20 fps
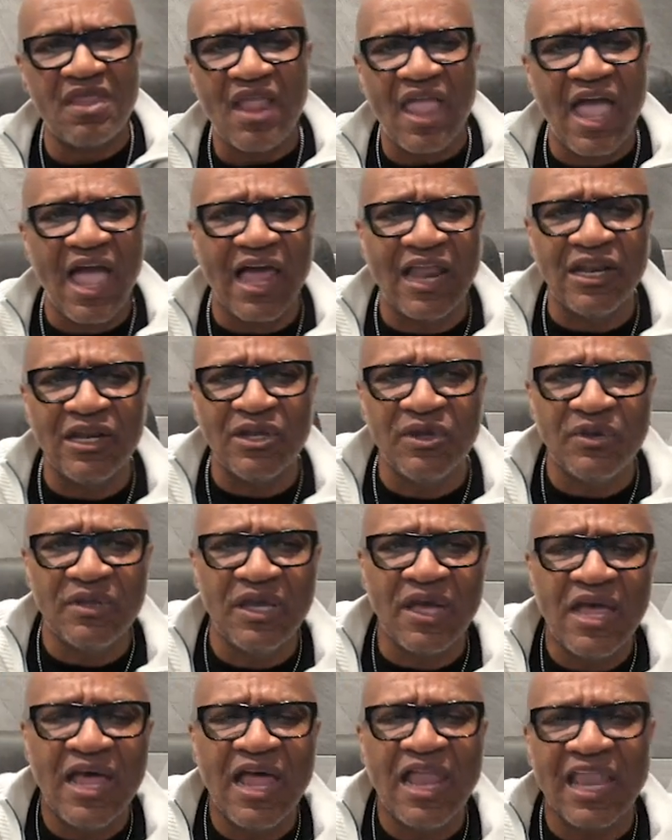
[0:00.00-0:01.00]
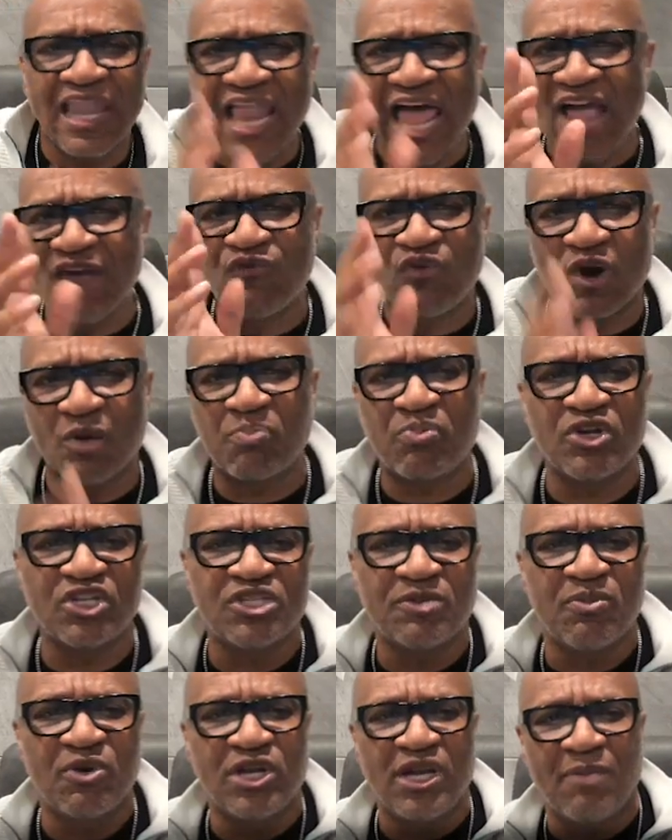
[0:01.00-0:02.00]
hallelujah, life work
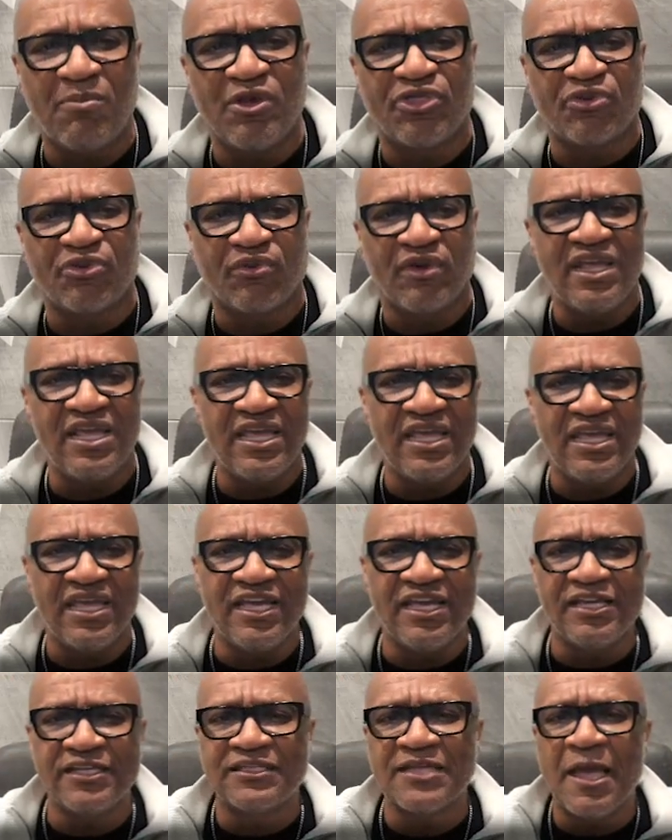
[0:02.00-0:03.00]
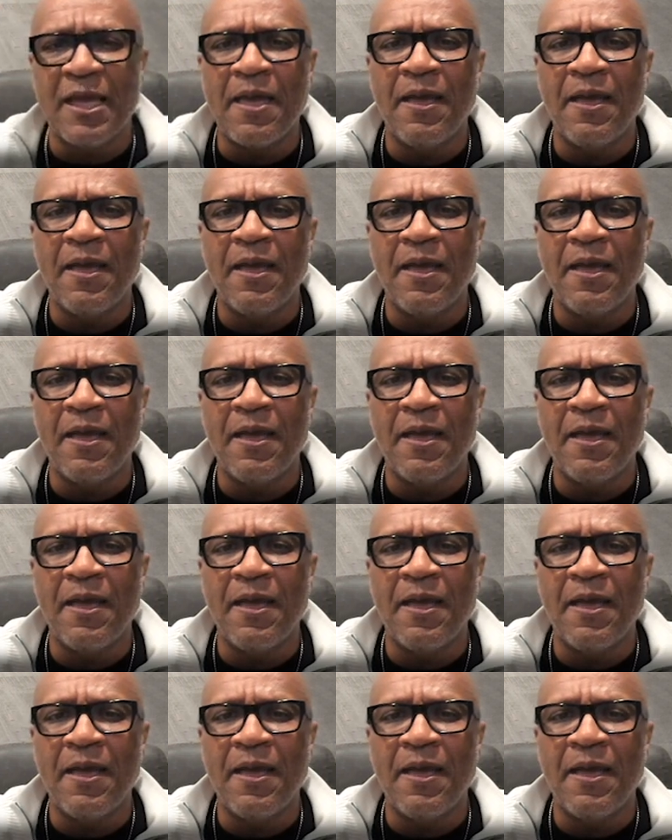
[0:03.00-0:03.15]
principle number three is,